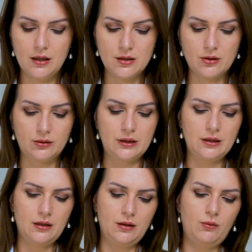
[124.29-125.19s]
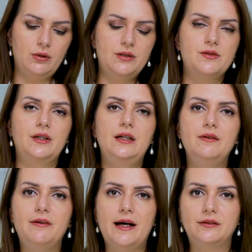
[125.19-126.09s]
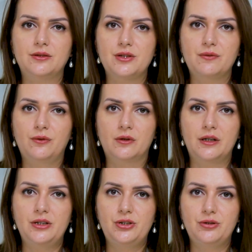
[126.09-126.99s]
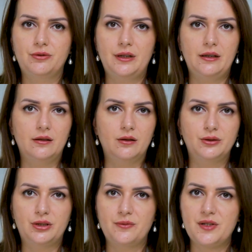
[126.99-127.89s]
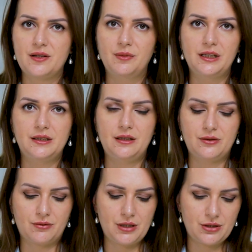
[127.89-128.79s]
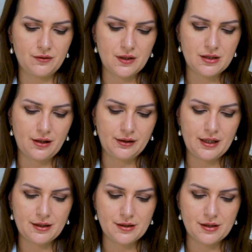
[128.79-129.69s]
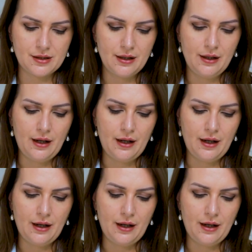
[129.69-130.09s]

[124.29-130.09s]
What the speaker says: Zoltan, what are the key factors for ensuring long-term stability in the region of the South Caucasus?